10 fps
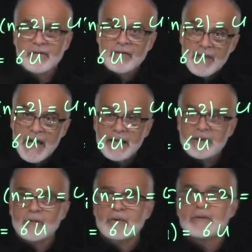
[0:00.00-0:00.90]
for that,
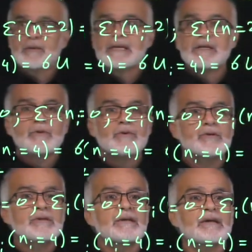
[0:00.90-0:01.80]
we will
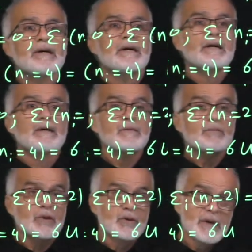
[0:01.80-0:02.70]
use
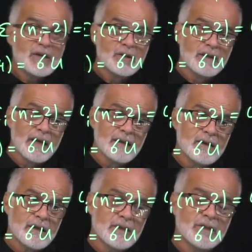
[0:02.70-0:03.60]
perturbation
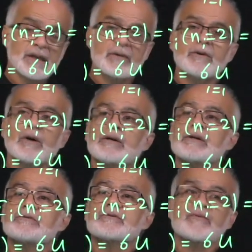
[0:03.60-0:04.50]
calculation, and we'll only
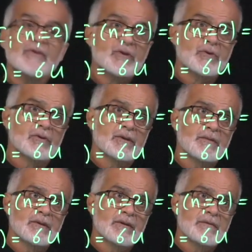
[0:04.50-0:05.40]
use first order
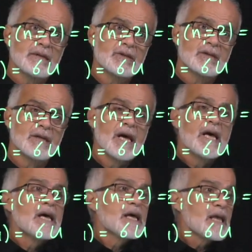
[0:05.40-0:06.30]
perturbation,
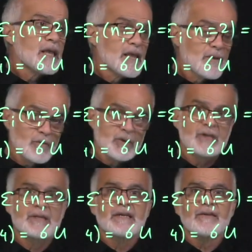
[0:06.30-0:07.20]
which
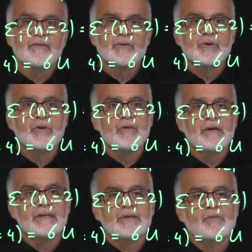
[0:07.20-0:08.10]
is enough to show
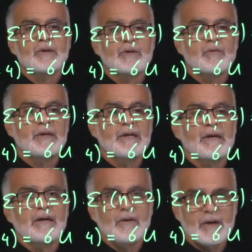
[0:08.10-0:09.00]
us what we
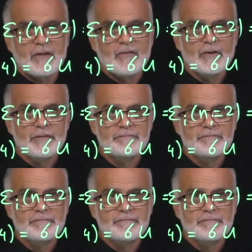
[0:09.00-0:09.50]
are looking for.